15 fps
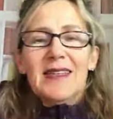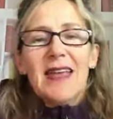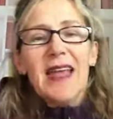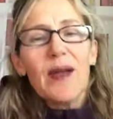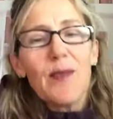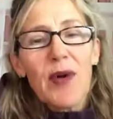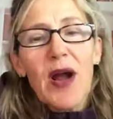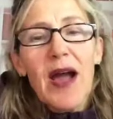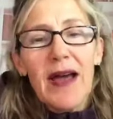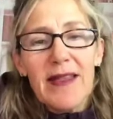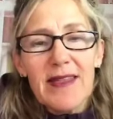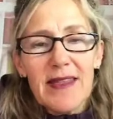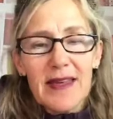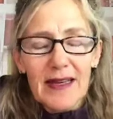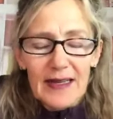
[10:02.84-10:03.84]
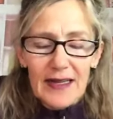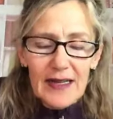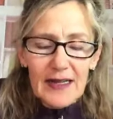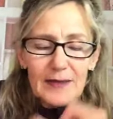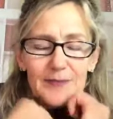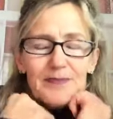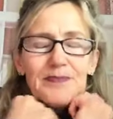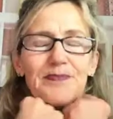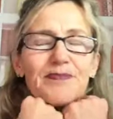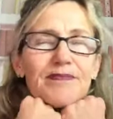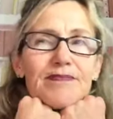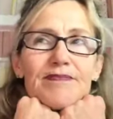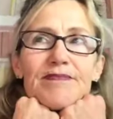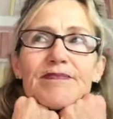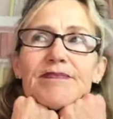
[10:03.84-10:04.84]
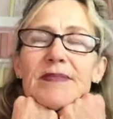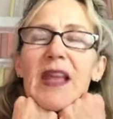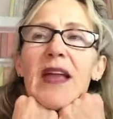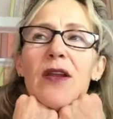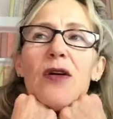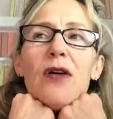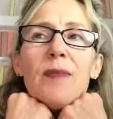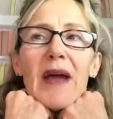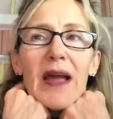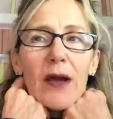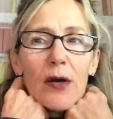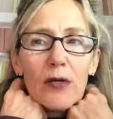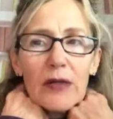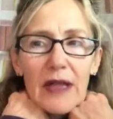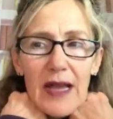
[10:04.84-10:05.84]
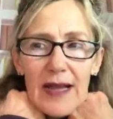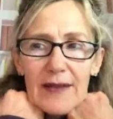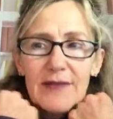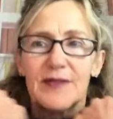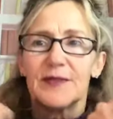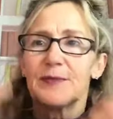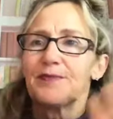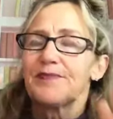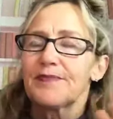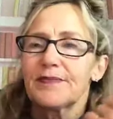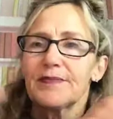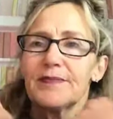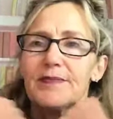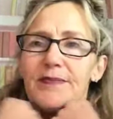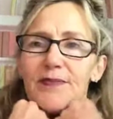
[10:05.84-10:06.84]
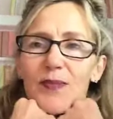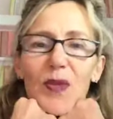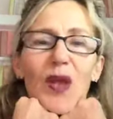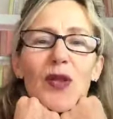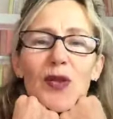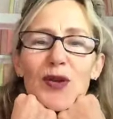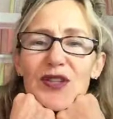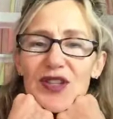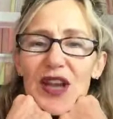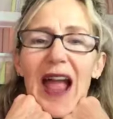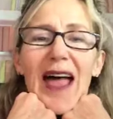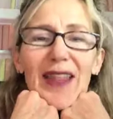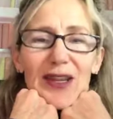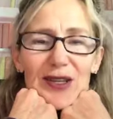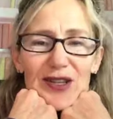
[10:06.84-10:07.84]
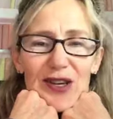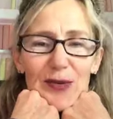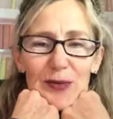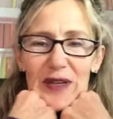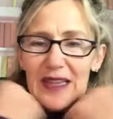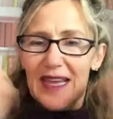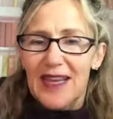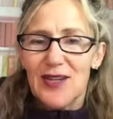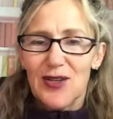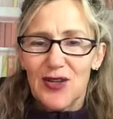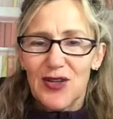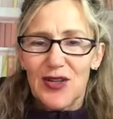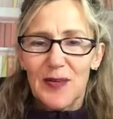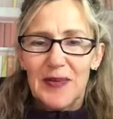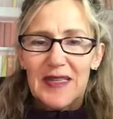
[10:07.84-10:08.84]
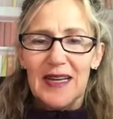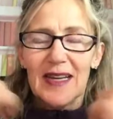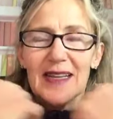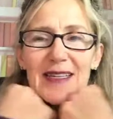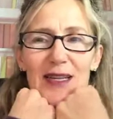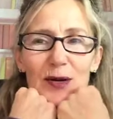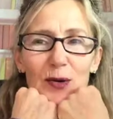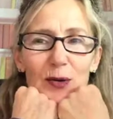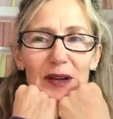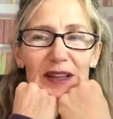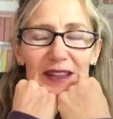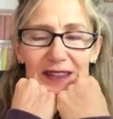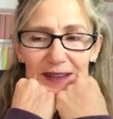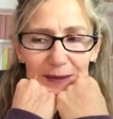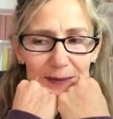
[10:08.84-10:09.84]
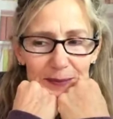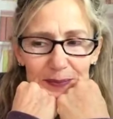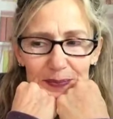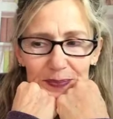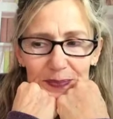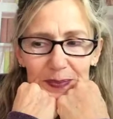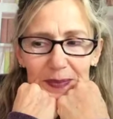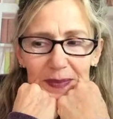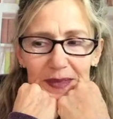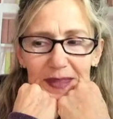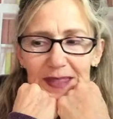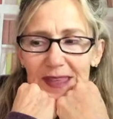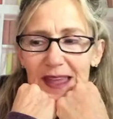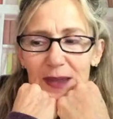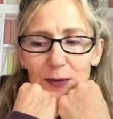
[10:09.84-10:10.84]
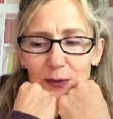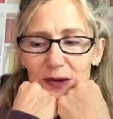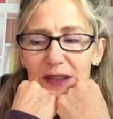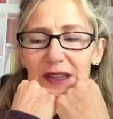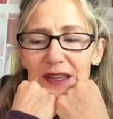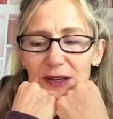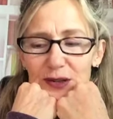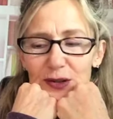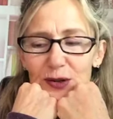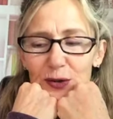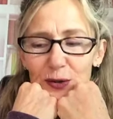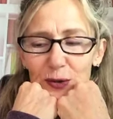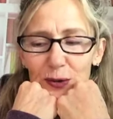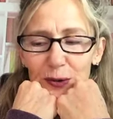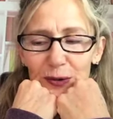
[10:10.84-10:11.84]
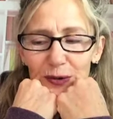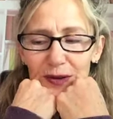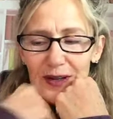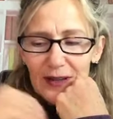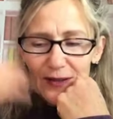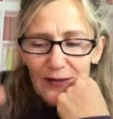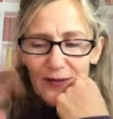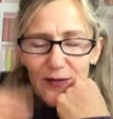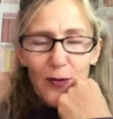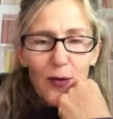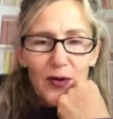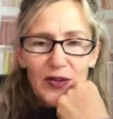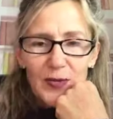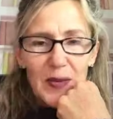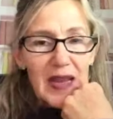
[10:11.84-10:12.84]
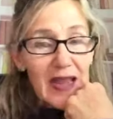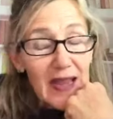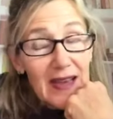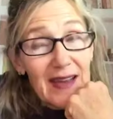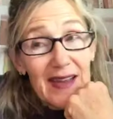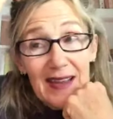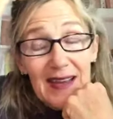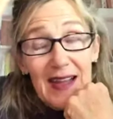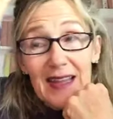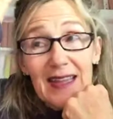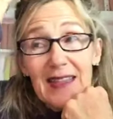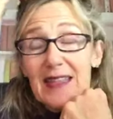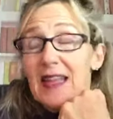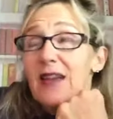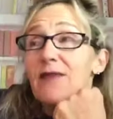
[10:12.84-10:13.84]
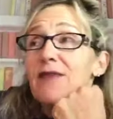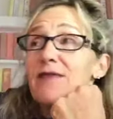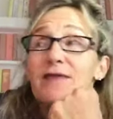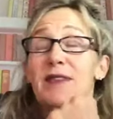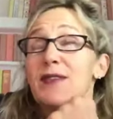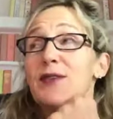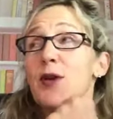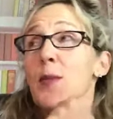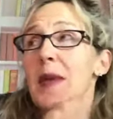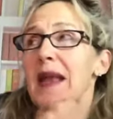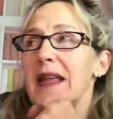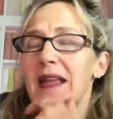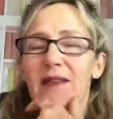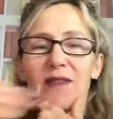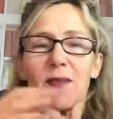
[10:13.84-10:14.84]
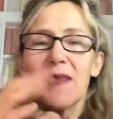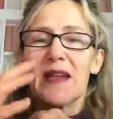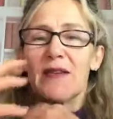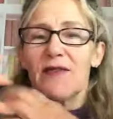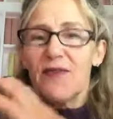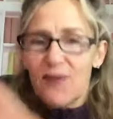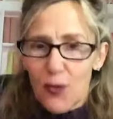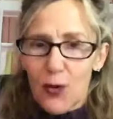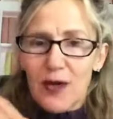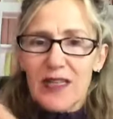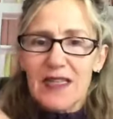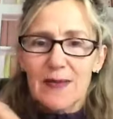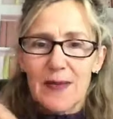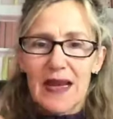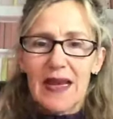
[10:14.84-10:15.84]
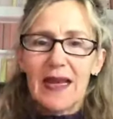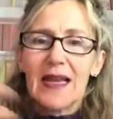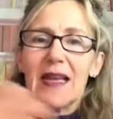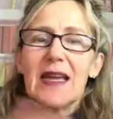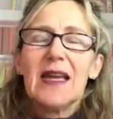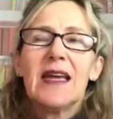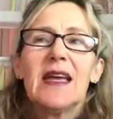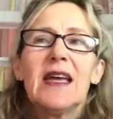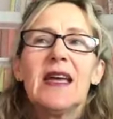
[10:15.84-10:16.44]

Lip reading: And take a breath. I know in my own life, the challenging relationships that I deal with, they really do force me. And I can think of so many of them that have forced me